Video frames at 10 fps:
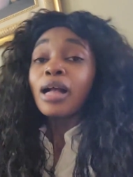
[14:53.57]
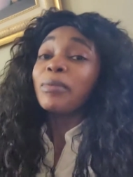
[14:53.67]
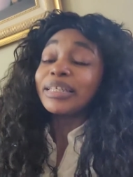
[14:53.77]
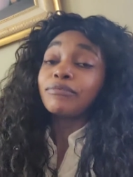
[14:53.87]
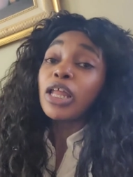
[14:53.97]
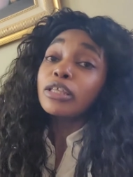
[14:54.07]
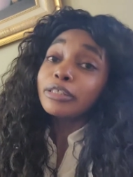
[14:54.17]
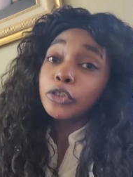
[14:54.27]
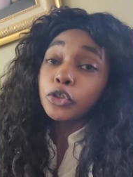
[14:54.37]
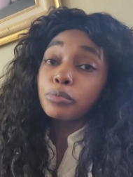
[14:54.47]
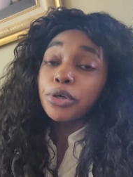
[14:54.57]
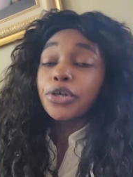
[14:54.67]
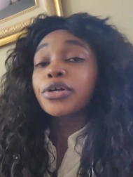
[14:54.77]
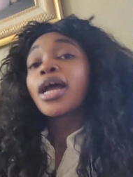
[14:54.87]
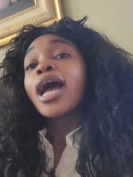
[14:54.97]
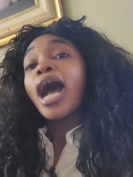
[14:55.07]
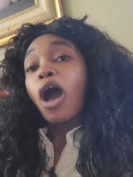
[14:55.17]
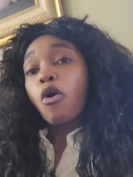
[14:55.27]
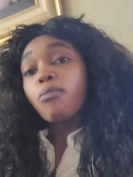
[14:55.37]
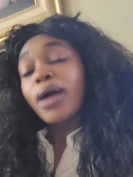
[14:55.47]
my fellow youtuber
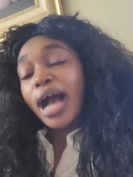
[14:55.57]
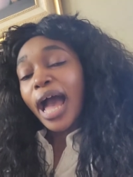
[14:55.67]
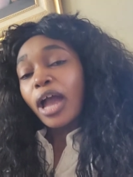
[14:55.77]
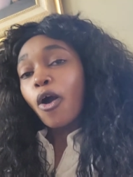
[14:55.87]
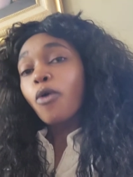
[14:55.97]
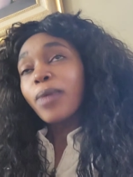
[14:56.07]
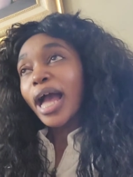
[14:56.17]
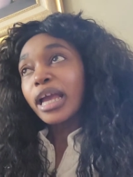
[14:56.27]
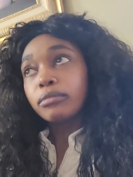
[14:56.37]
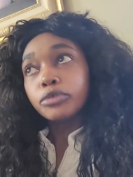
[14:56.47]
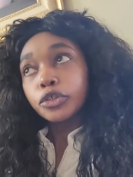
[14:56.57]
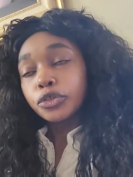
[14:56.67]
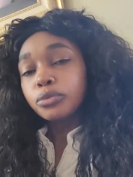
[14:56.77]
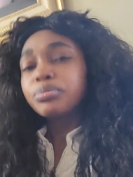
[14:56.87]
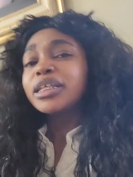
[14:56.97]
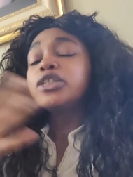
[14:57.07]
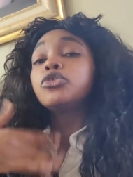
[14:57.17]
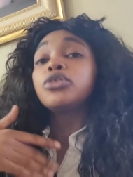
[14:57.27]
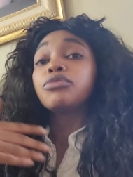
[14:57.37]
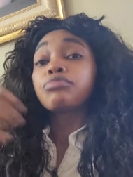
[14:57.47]
i hope i hope i helped you please
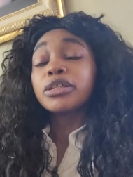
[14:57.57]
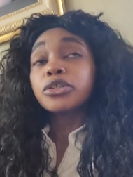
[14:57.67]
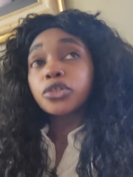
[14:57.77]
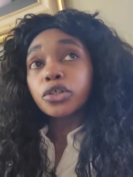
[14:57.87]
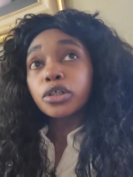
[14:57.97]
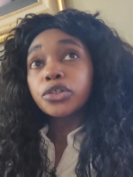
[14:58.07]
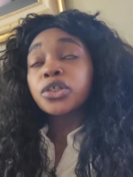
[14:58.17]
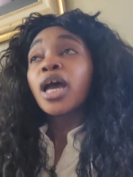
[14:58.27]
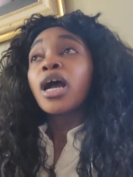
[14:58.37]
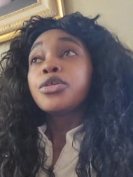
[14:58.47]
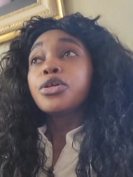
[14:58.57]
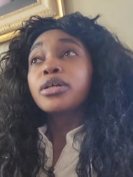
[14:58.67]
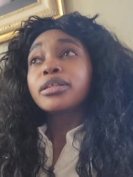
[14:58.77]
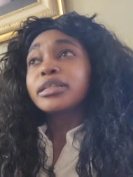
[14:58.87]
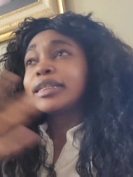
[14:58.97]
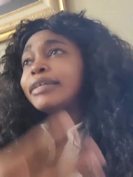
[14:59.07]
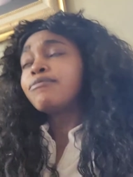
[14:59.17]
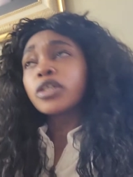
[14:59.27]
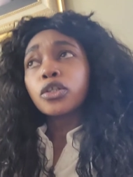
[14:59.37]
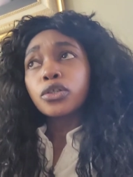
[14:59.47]
do your research you could
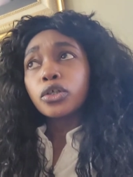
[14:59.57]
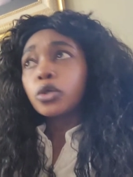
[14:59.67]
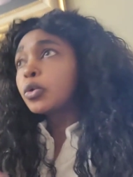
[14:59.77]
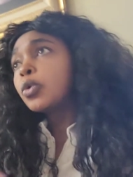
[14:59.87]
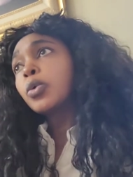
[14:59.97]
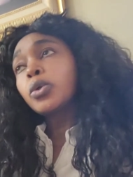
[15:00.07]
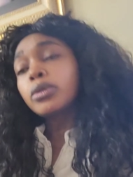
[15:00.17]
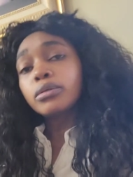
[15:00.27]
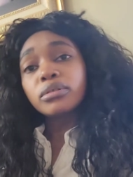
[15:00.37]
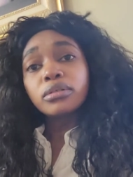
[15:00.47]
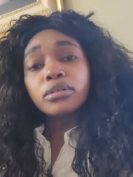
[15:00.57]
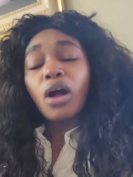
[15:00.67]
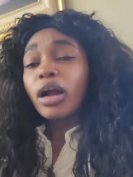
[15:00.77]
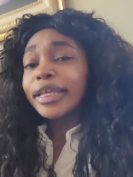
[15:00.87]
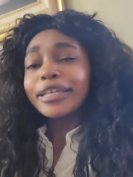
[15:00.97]
even google on